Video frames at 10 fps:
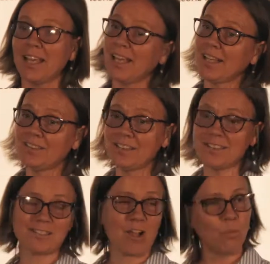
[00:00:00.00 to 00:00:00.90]
And this
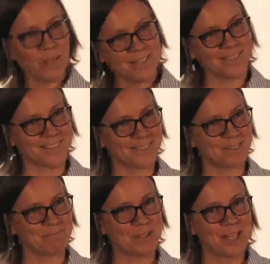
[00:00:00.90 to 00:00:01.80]
is how we did it.
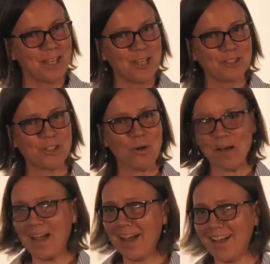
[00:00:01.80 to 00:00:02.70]

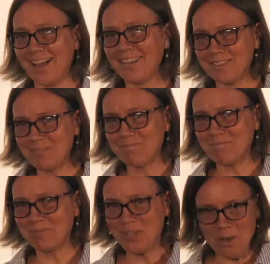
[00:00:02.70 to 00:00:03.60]
So
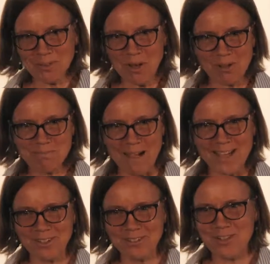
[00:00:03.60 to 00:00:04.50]
don't hold
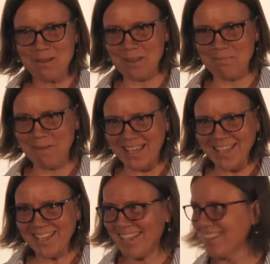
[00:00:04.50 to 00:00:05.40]
back on dreaming
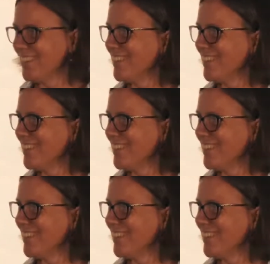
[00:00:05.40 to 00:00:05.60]
big.